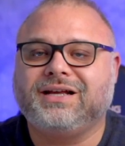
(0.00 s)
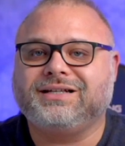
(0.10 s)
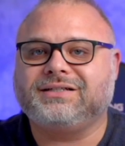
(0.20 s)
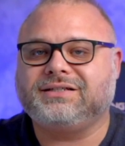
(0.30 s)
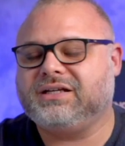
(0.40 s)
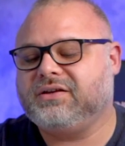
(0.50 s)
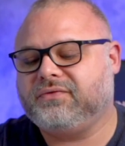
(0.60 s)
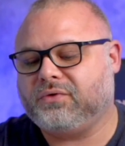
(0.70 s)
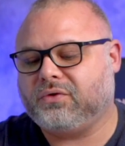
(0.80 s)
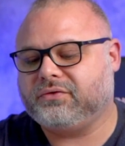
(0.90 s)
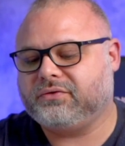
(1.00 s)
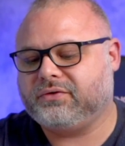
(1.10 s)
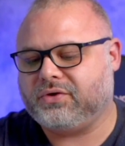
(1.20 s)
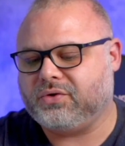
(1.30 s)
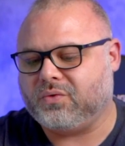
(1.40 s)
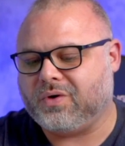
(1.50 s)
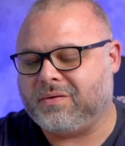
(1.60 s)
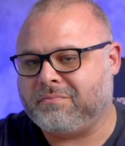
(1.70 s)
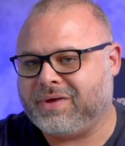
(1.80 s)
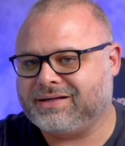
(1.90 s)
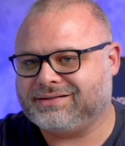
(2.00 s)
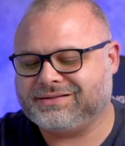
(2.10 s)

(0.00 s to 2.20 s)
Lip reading: Z Fold 2, amazing